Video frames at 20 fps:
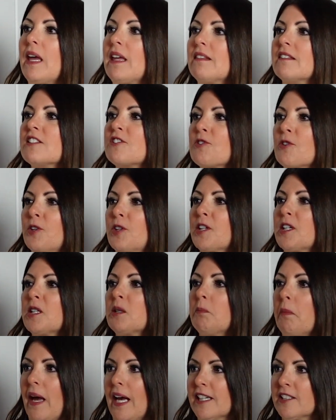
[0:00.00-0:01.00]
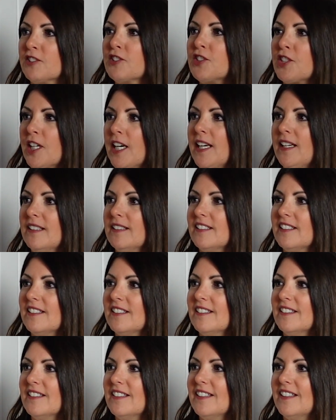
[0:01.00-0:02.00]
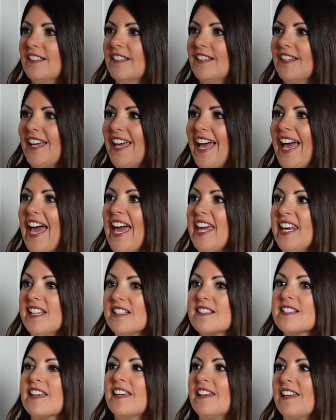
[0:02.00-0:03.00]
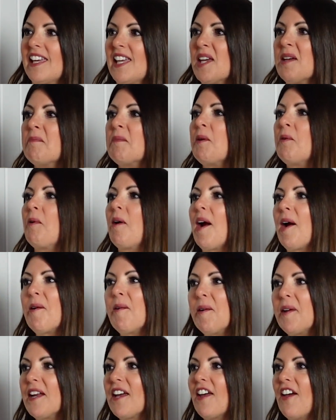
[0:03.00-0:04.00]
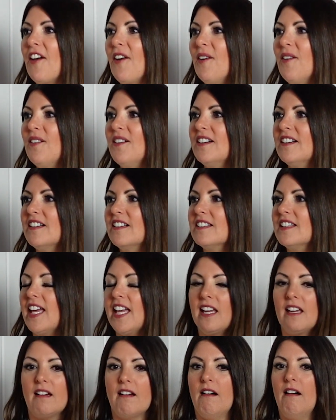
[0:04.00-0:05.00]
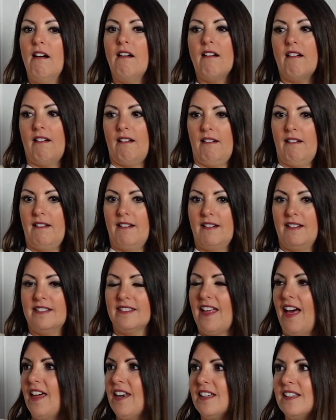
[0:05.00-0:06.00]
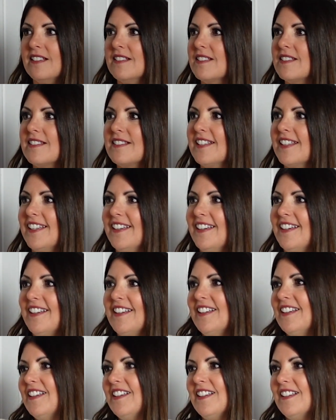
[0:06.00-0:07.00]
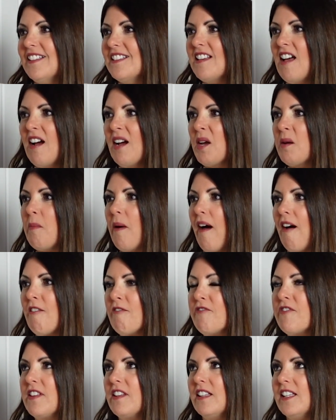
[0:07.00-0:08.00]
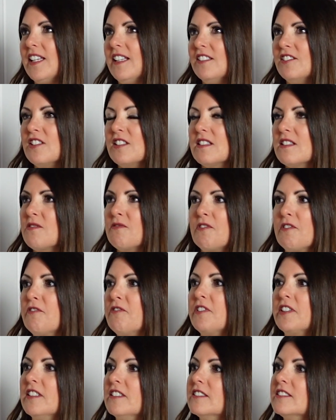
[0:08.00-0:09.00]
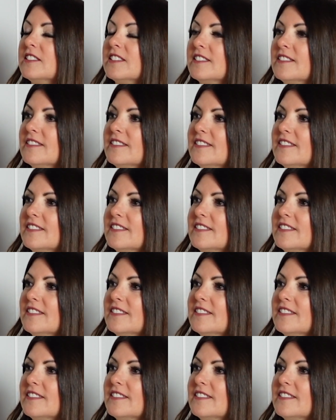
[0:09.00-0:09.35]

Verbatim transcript: make this crooked path straight and it's going to get me where I want to go. Like, oh, that is talk about feeling just fulfilled.